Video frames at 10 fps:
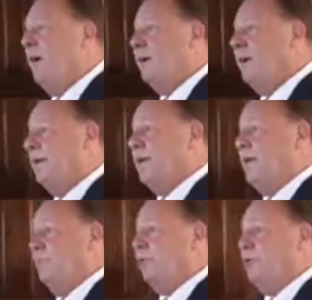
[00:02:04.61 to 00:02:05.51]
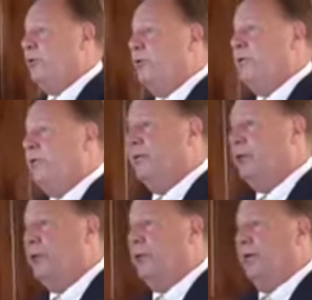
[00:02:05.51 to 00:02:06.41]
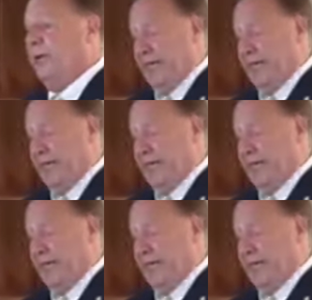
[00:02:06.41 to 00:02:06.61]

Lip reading: often, I'm sure you see this too,